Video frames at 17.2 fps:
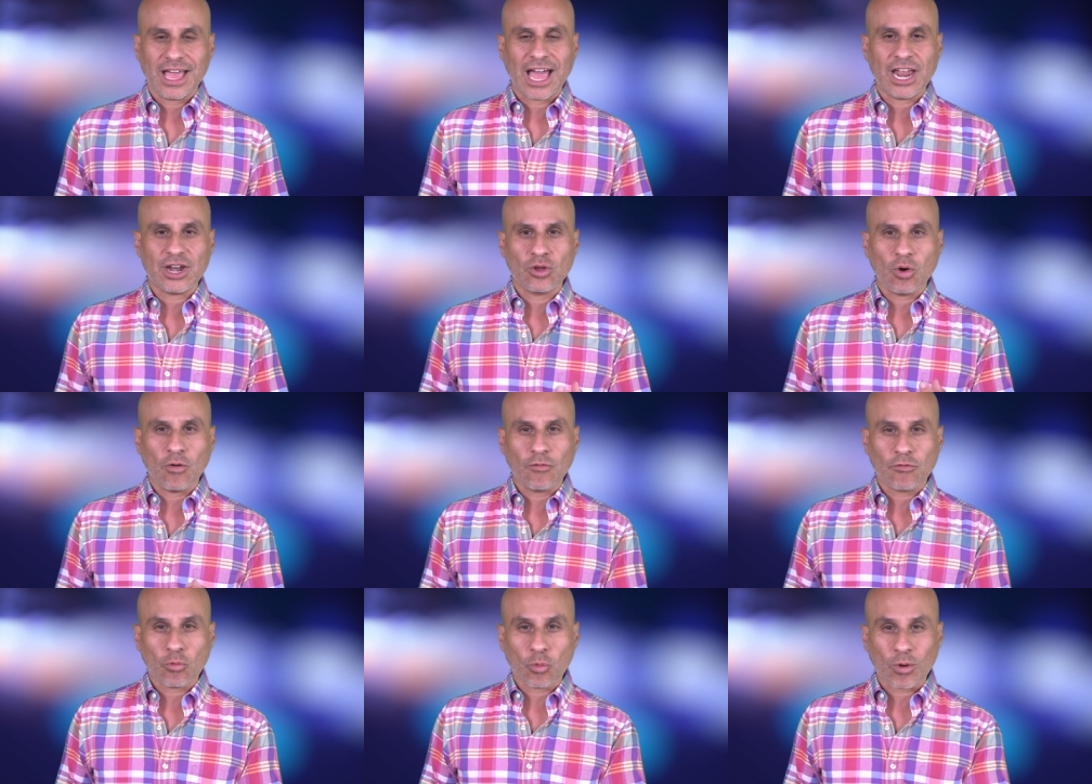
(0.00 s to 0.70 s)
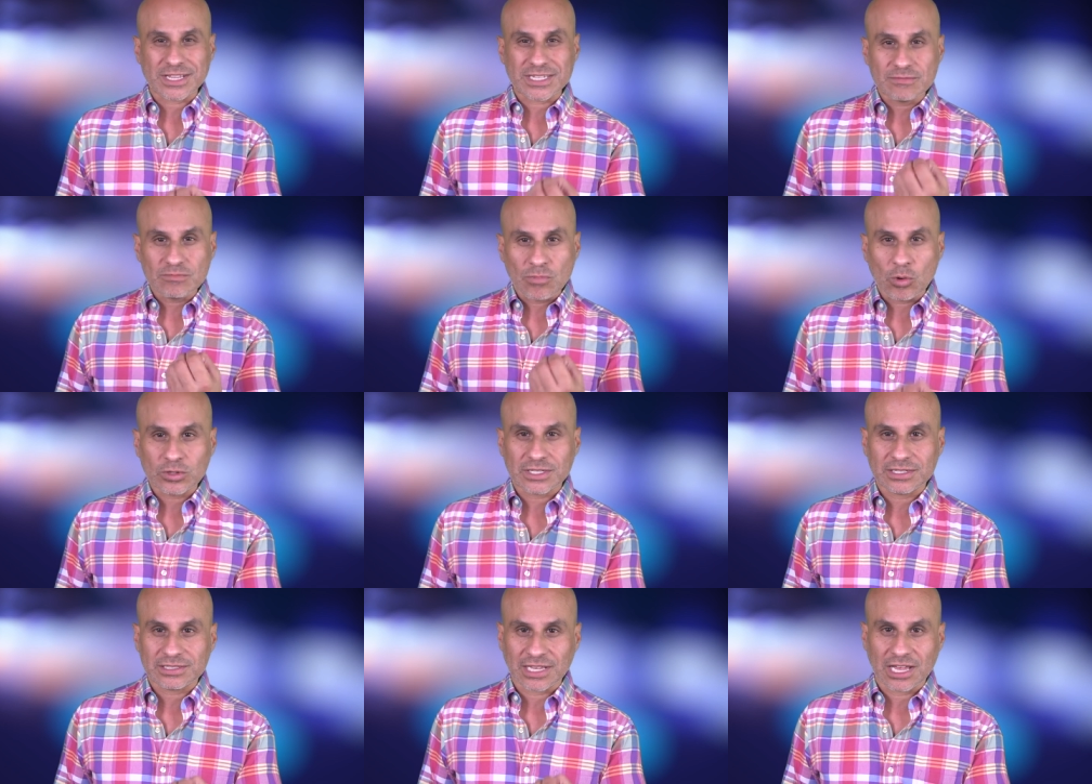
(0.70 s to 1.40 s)
and go for what's
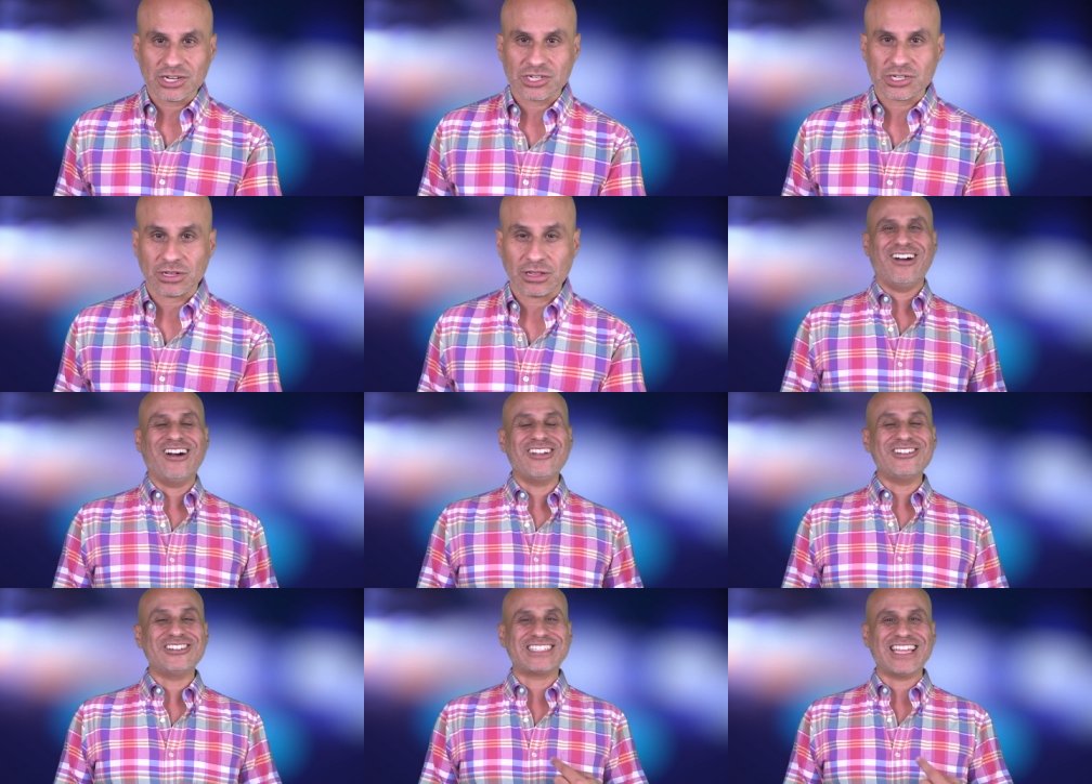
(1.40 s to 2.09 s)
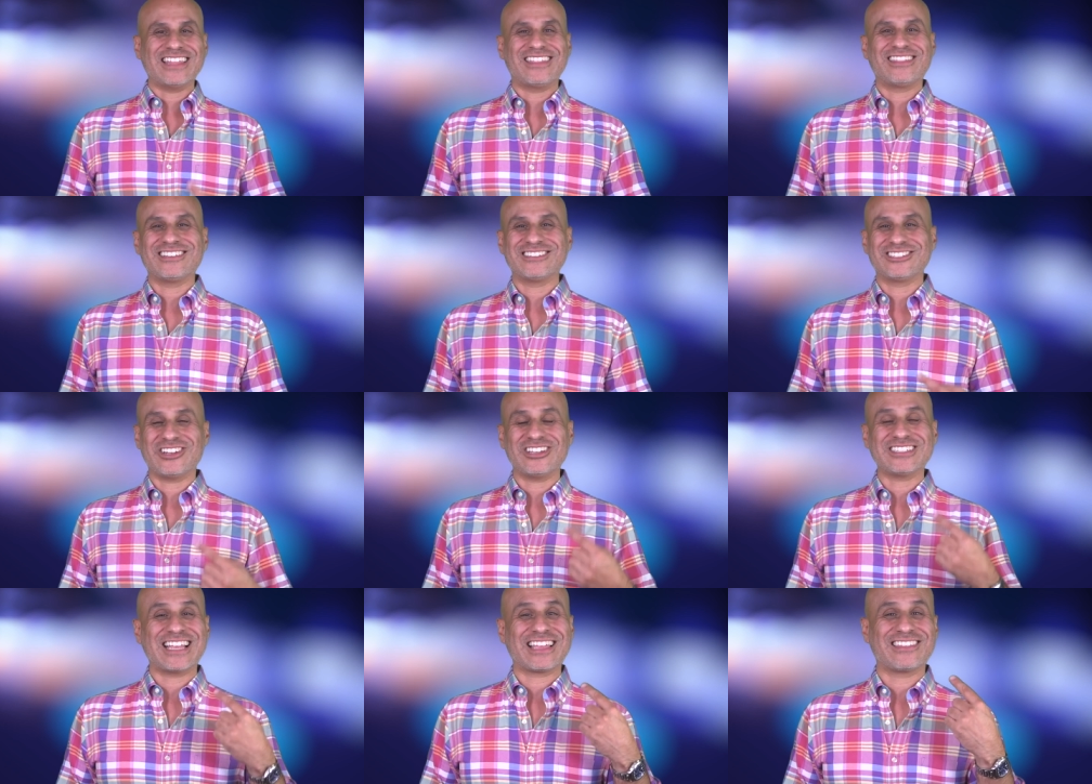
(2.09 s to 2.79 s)
most essential. Understand that
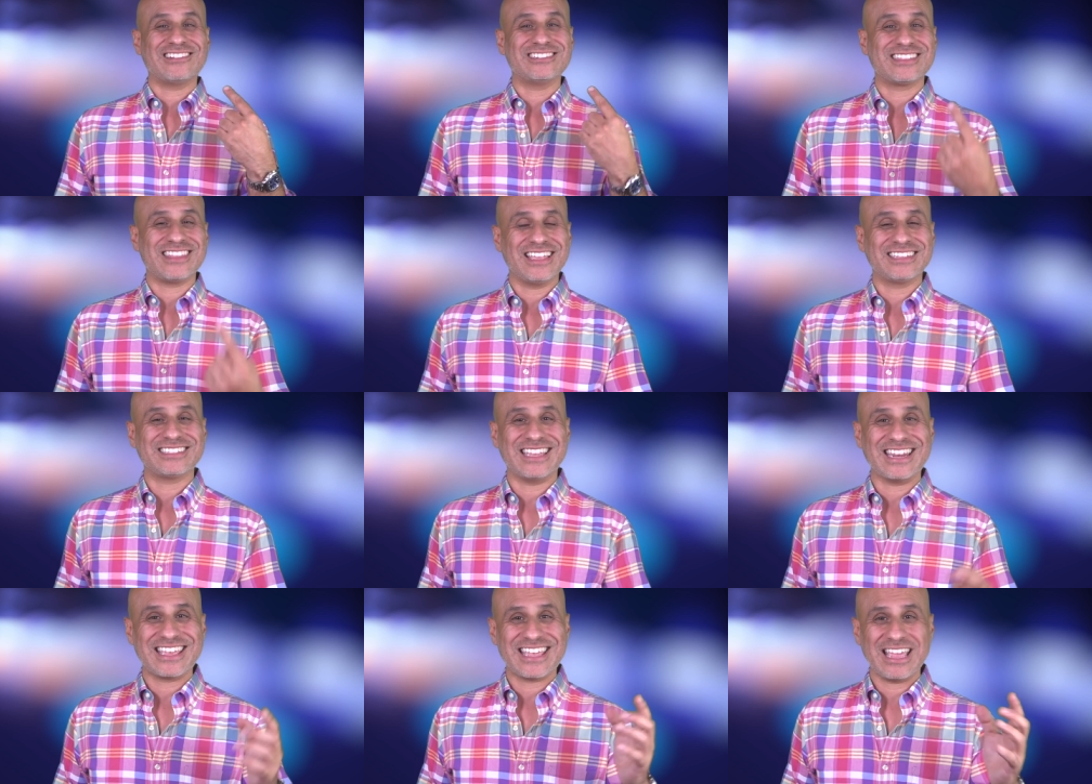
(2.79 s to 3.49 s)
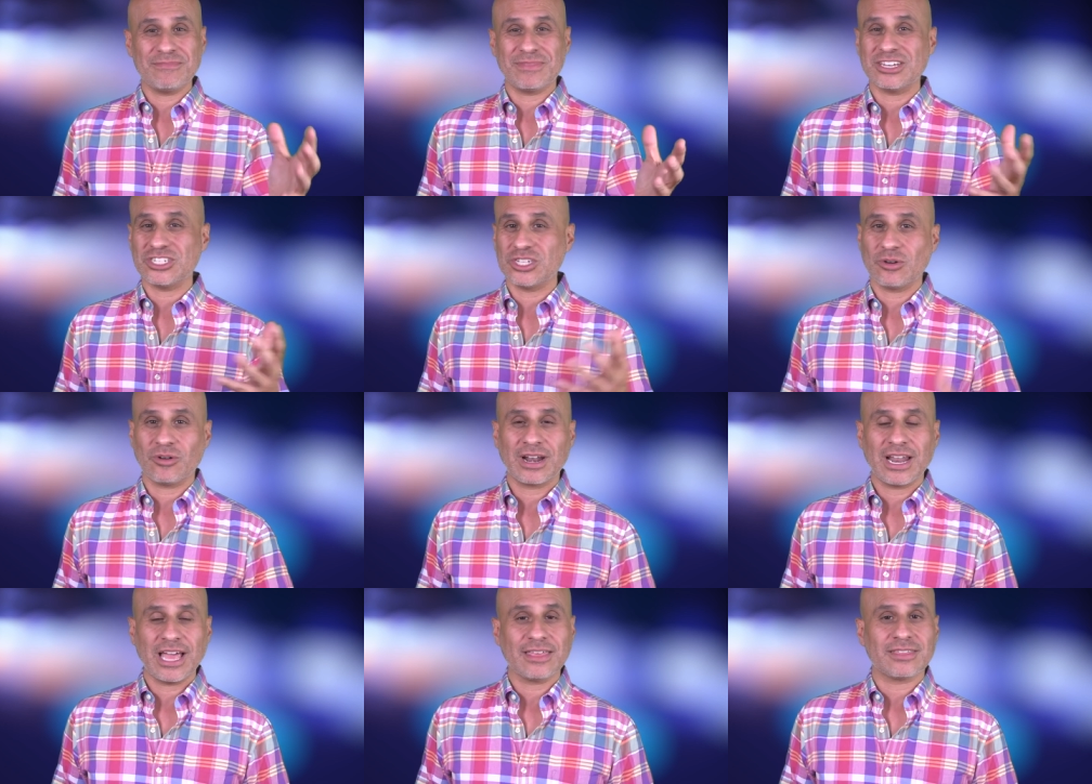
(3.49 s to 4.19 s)
just like there's things in him that you
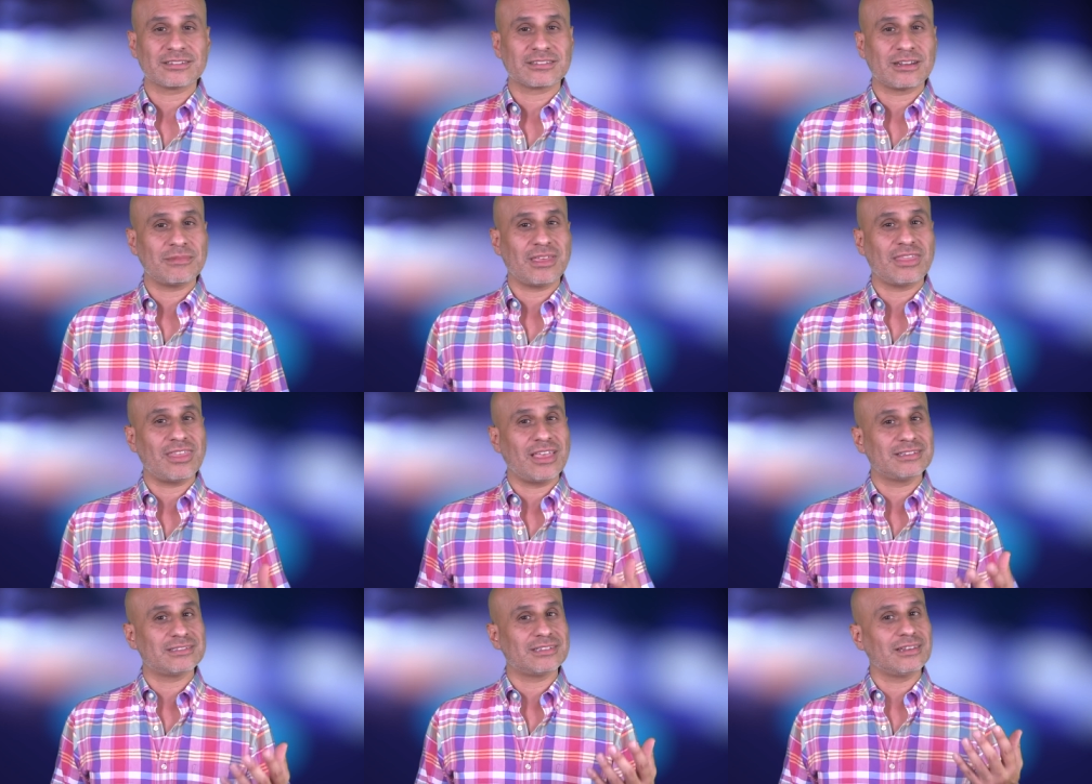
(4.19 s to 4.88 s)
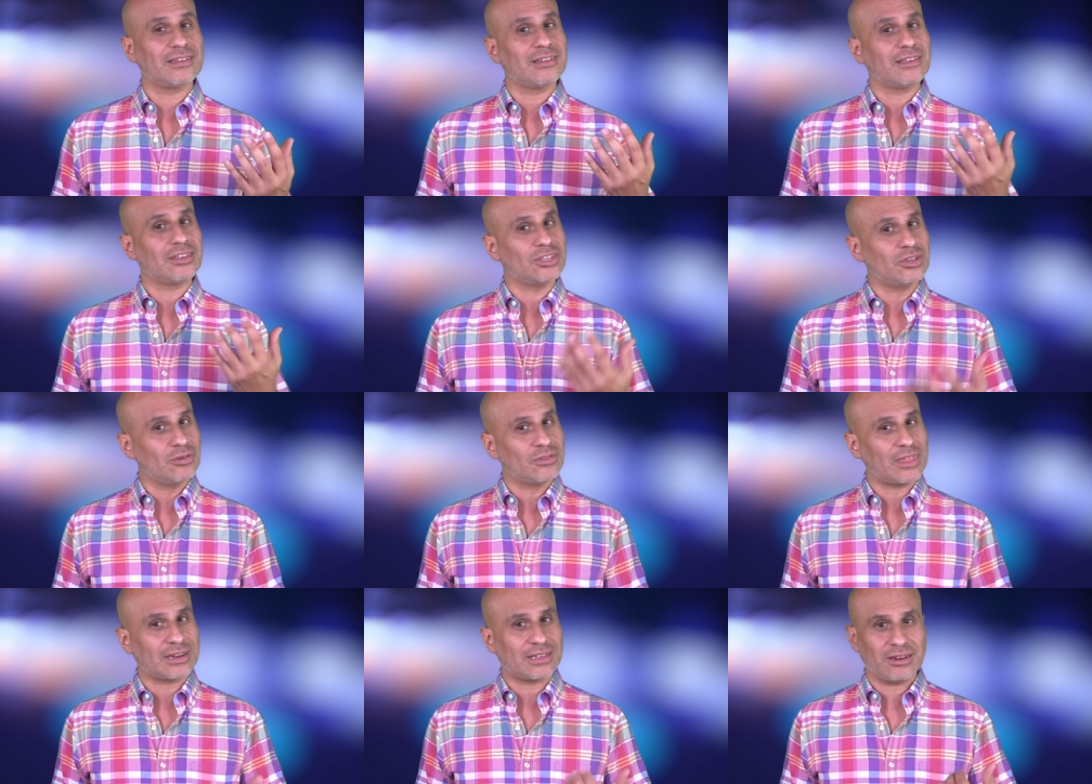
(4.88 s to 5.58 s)
don't like, there's gonna be things in
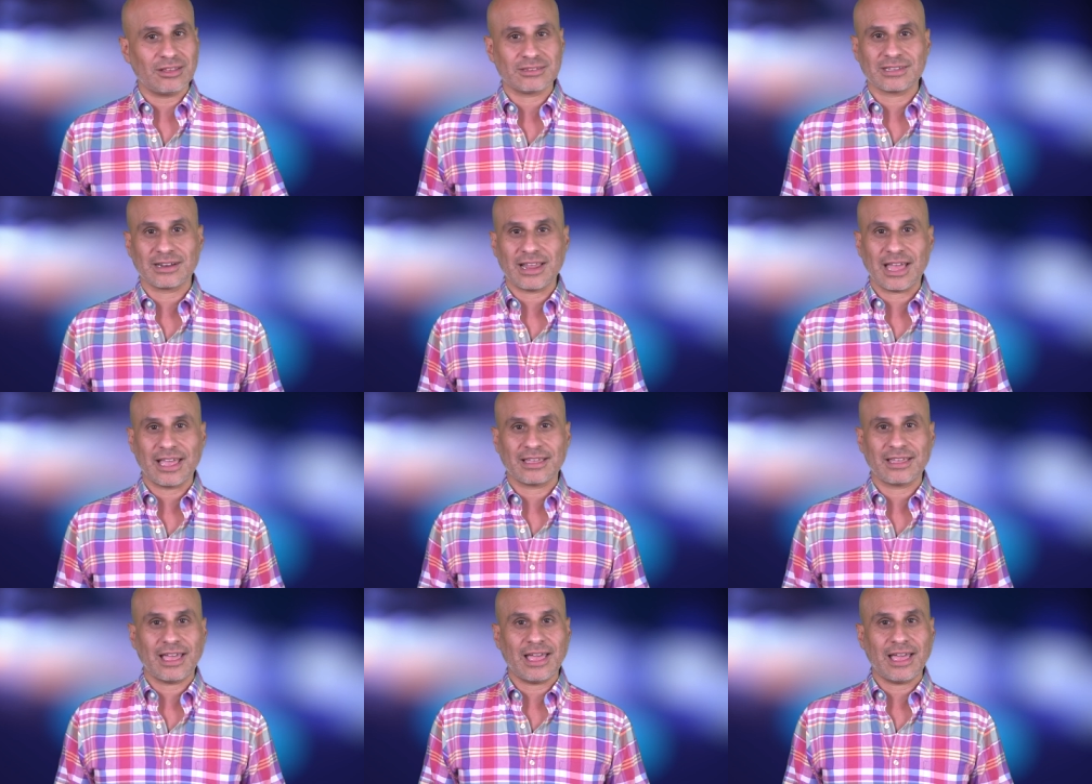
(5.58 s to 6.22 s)
you that he doesn't like.